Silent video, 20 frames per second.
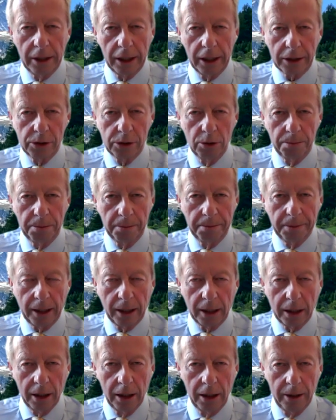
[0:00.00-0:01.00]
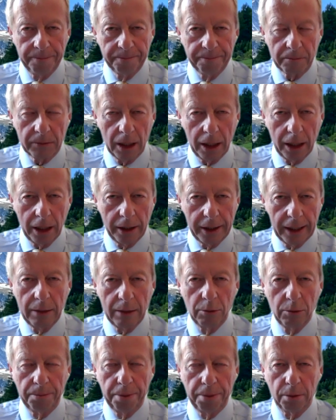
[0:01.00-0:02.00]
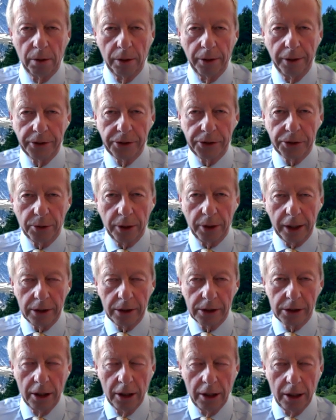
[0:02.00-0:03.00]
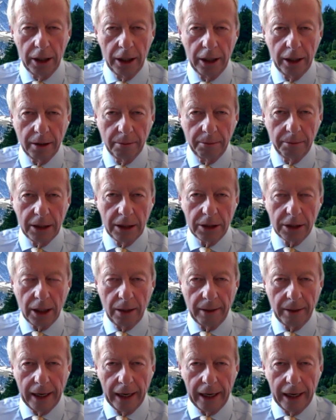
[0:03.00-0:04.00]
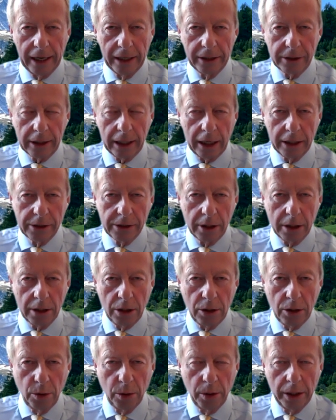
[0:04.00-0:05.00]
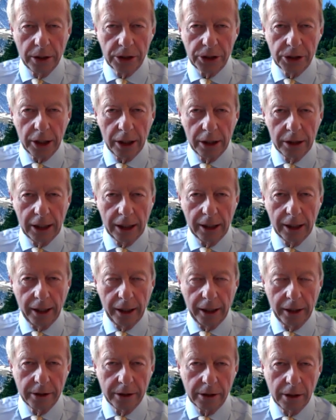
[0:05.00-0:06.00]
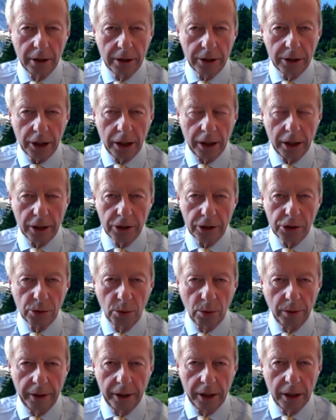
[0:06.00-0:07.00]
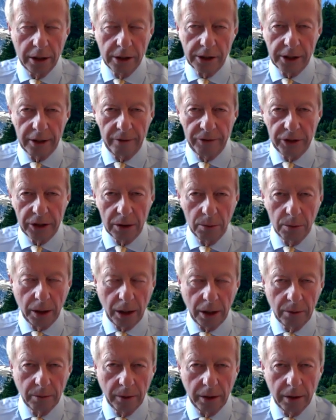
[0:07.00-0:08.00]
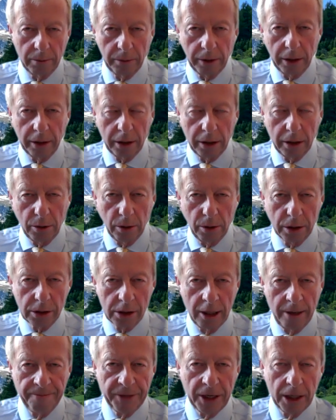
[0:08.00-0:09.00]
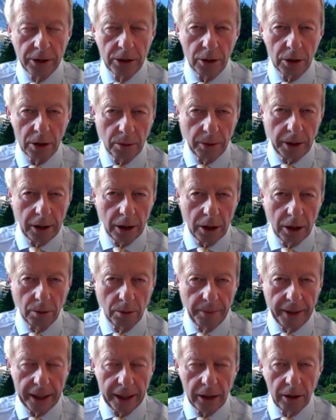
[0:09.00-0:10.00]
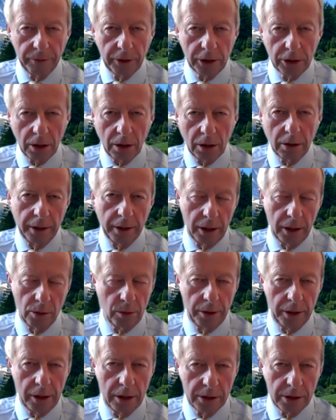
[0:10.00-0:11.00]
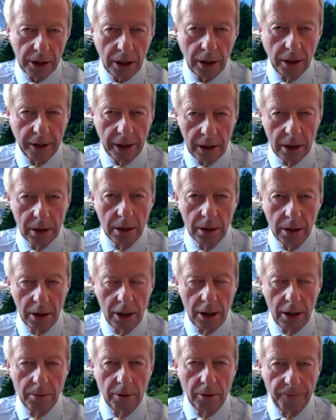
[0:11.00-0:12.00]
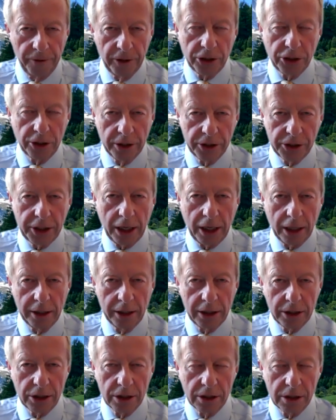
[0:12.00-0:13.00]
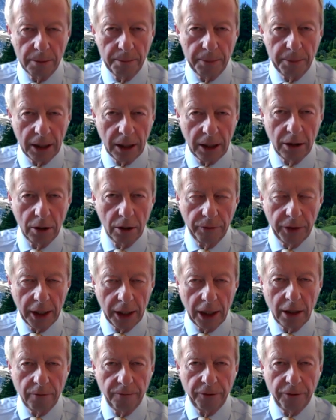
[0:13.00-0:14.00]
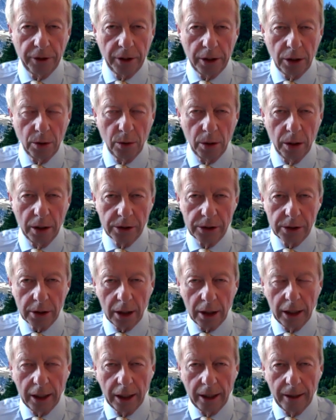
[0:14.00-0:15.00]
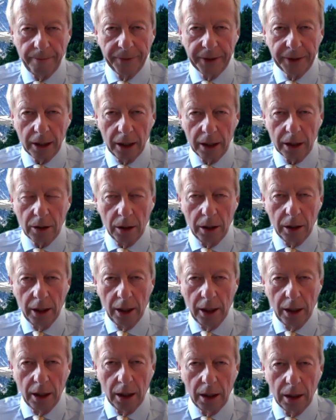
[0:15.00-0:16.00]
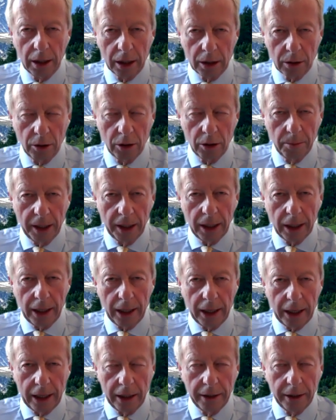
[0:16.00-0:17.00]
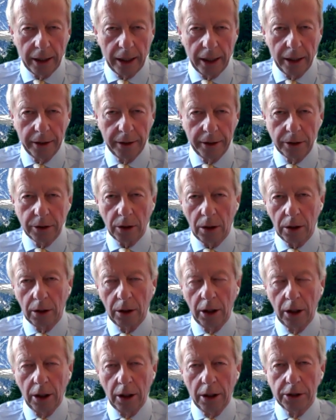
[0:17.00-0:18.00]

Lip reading: next superpower. And they mm-hmm. will pull the strings. In the meantime, as the U.S. declines, and the China saw already in 71 when the U.S. took away the gold backing of the dollar, they already said then, officially right. said, this is the beginning of the end for the U.S. Economy and the dollar.